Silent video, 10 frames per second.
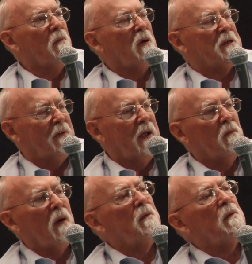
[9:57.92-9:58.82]
West of
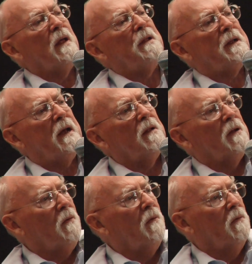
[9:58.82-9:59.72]
Eden. Well, let's kill
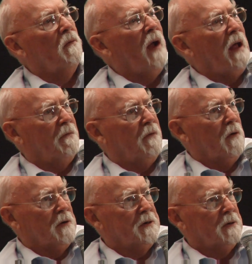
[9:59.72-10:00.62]
the rat
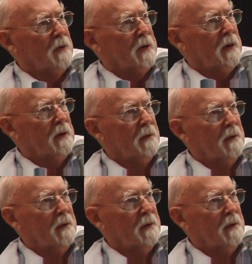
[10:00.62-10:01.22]
first, okay?